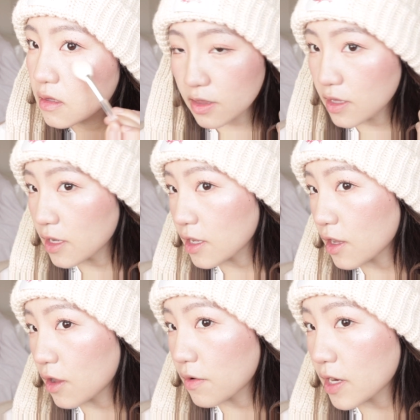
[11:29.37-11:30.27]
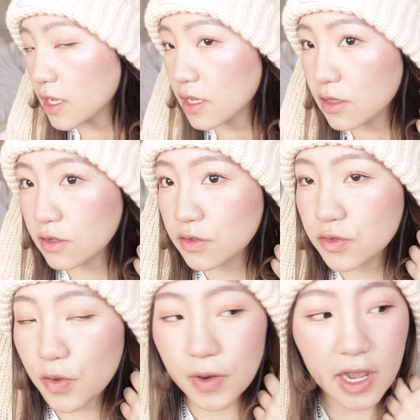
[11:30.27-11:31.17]
Look, already it looks
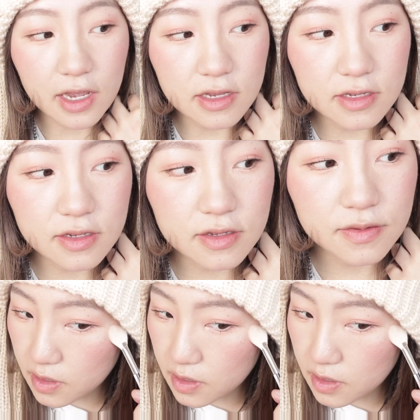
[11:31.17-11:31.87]
so nice.